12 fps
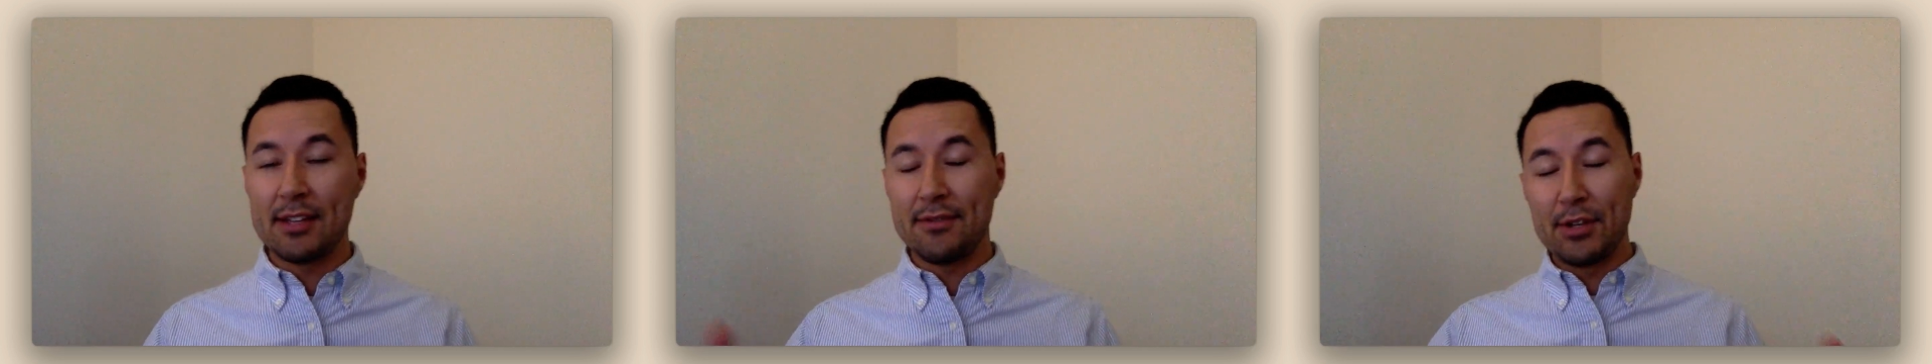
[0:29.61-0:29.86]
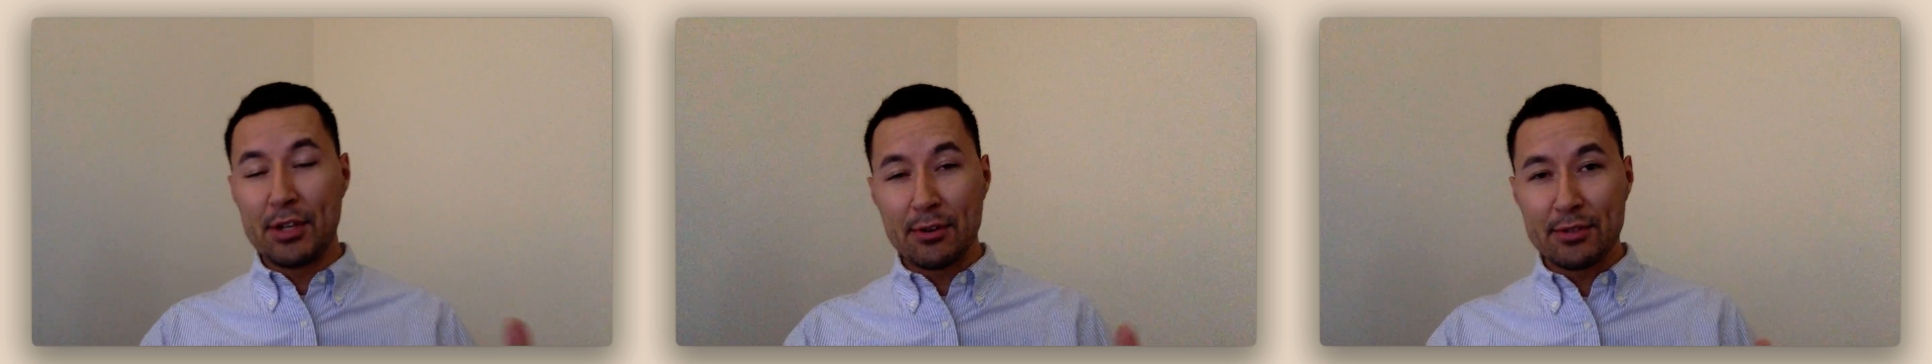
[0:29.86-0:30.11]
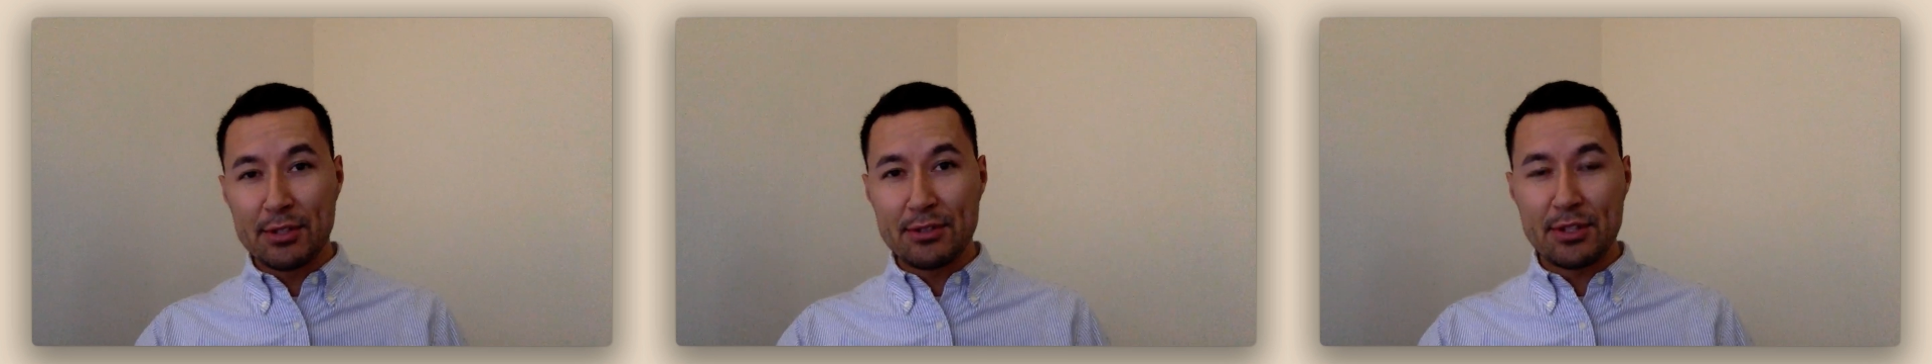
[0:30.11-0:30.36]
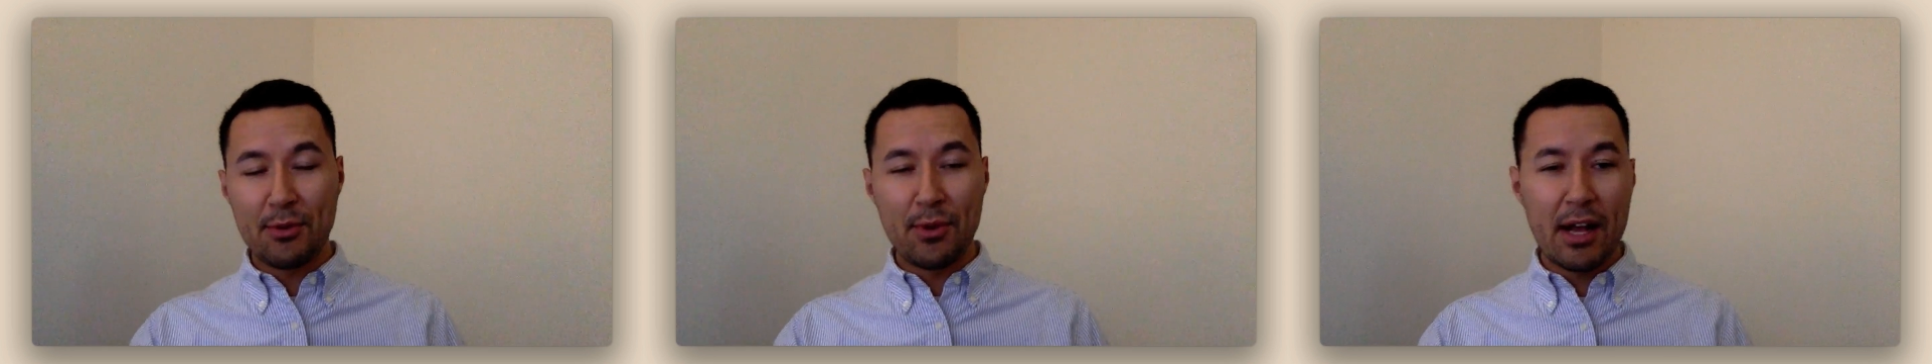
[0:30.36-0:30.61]
If you don't do
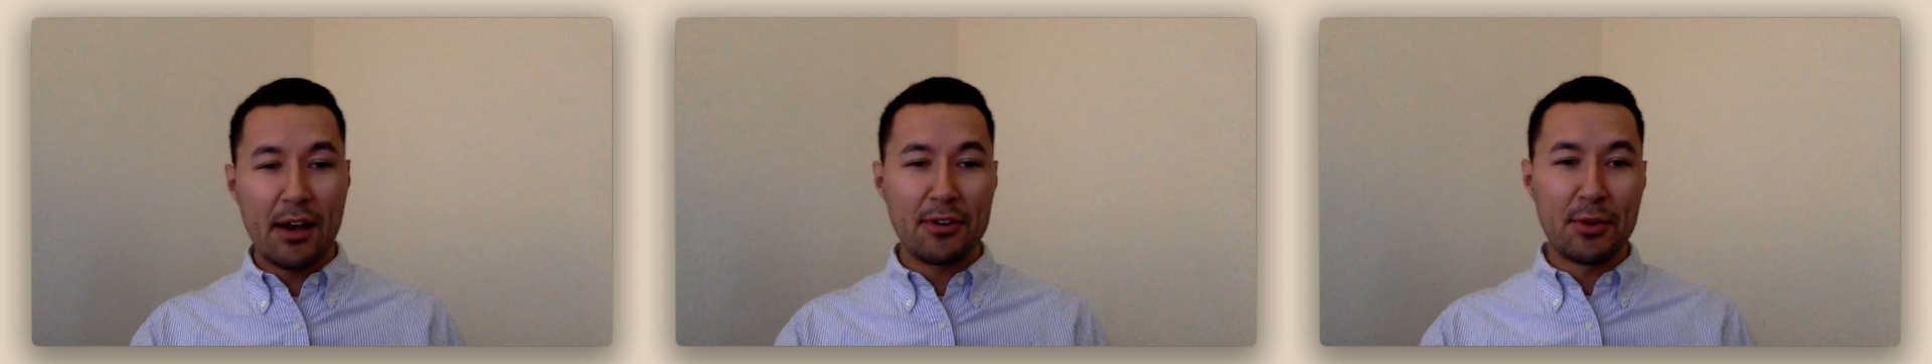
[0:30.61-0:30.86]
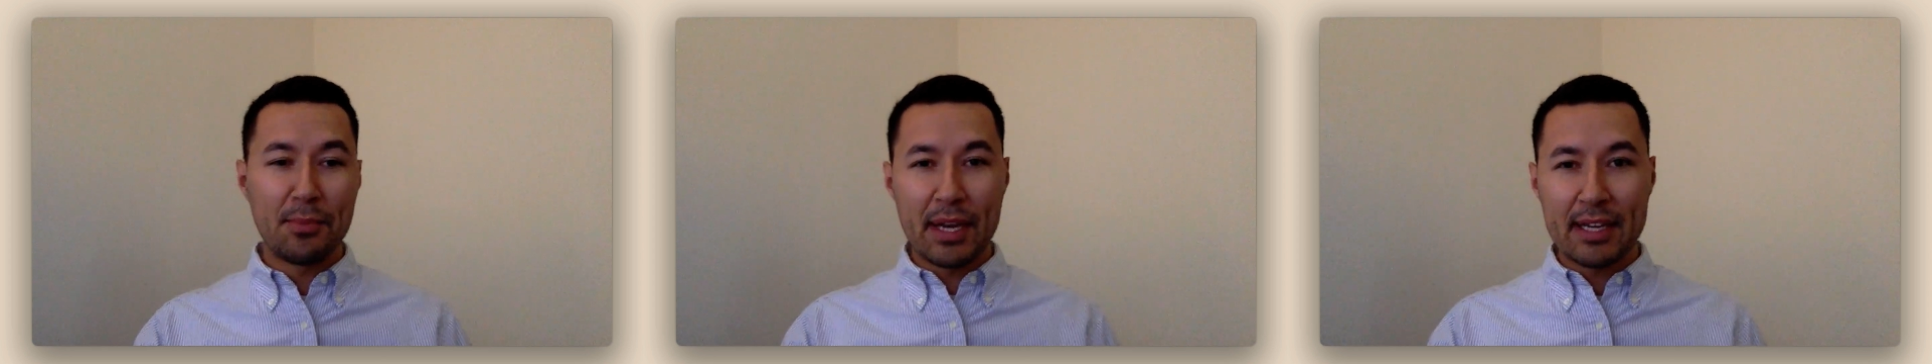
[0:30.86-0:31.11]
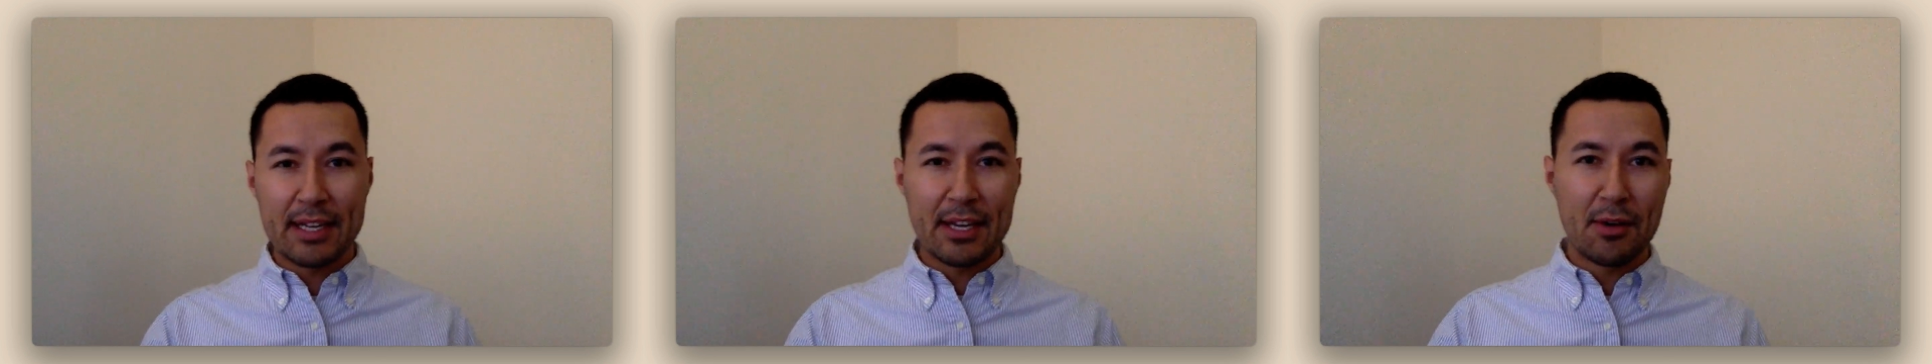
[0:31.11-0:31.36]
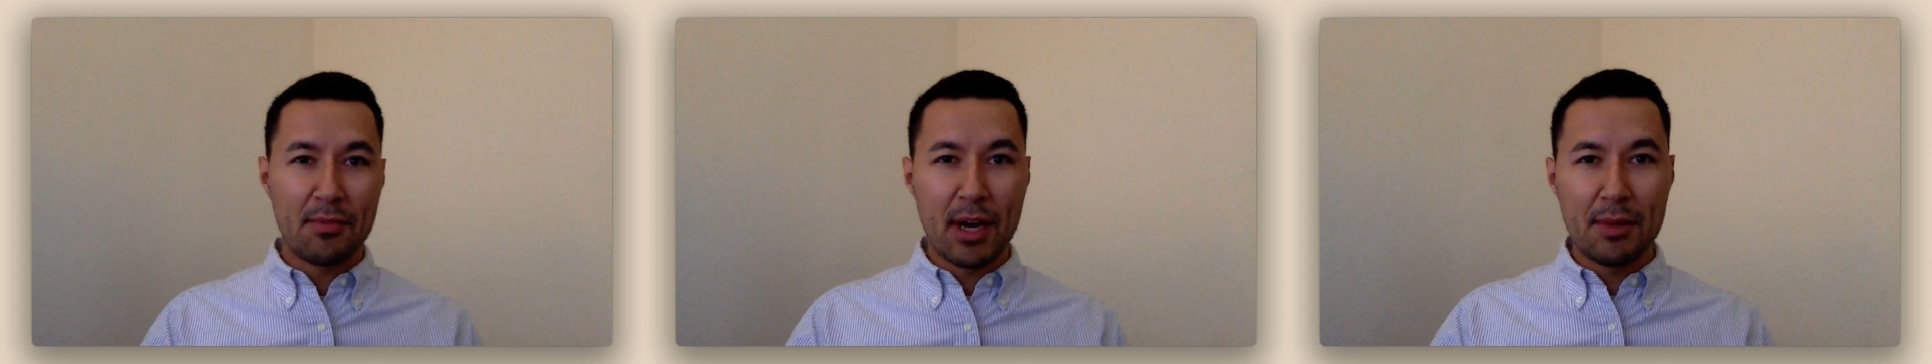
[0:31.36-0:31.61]
so well, your bank
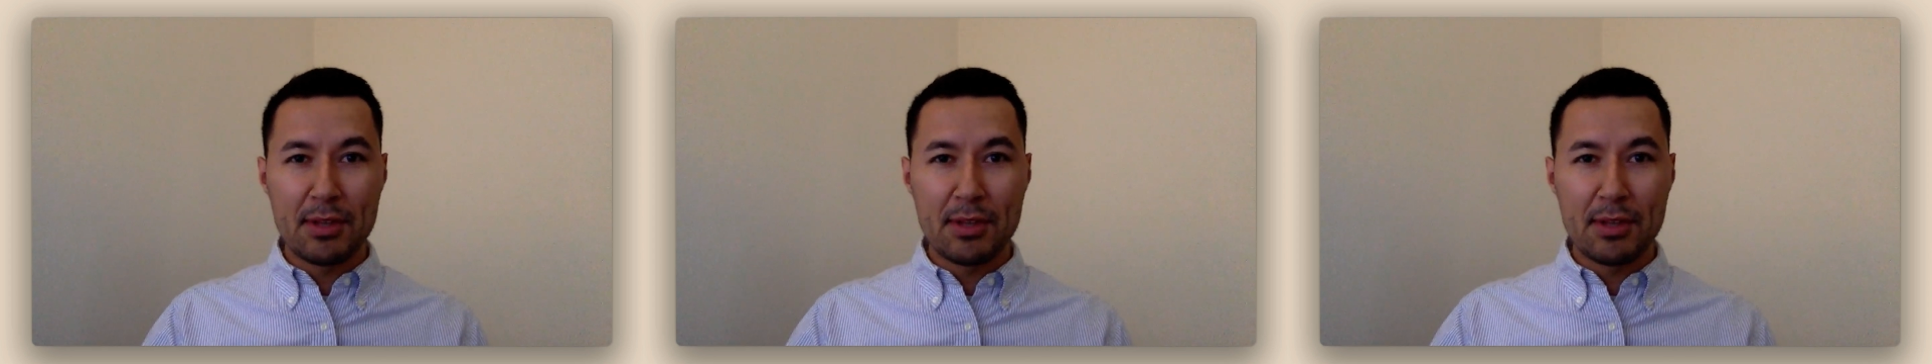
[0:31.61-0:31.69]
account might